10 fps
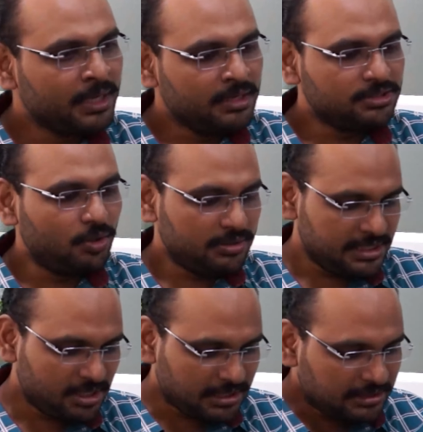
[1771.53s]
So
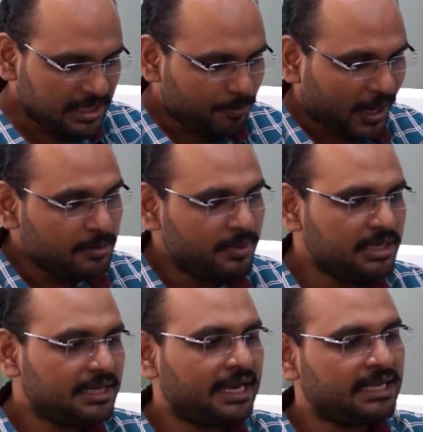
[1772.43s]
these are the 3
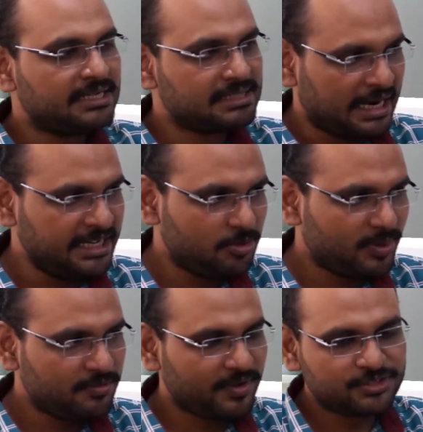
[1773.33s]
primary categories: additive
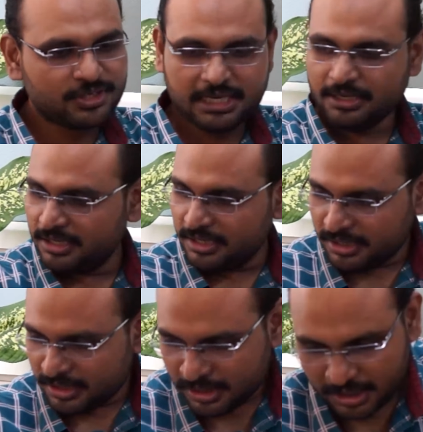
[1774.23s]
manufacturing,
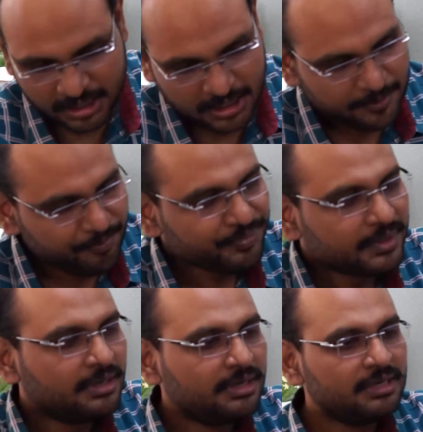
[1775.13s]

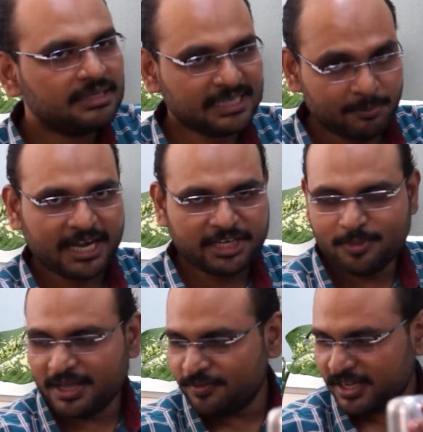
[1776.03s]
subtractive
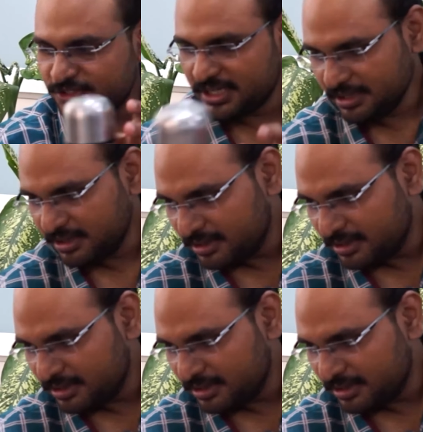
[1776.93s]
manufacturing,